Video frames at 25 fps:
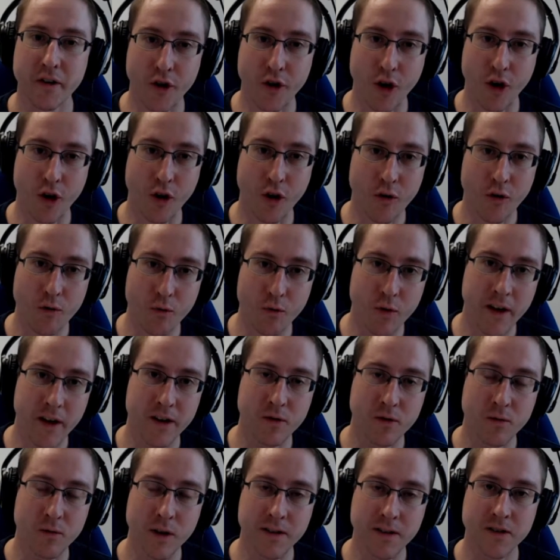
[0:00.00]
know
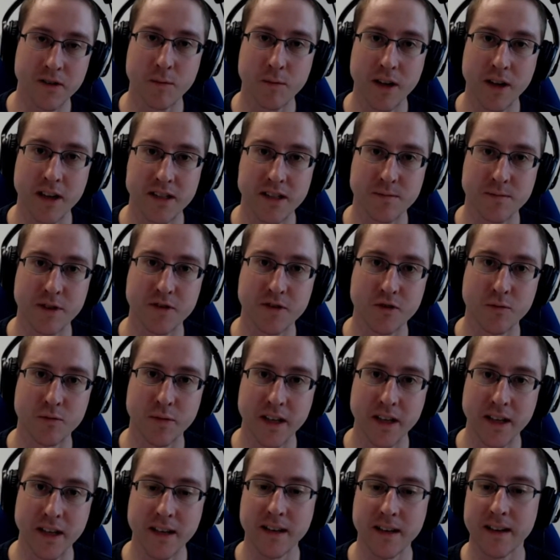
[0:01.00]
where you want your plasma
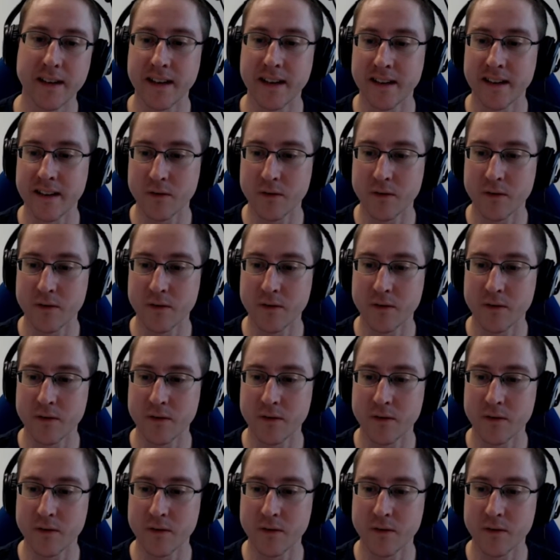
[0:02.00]
to be,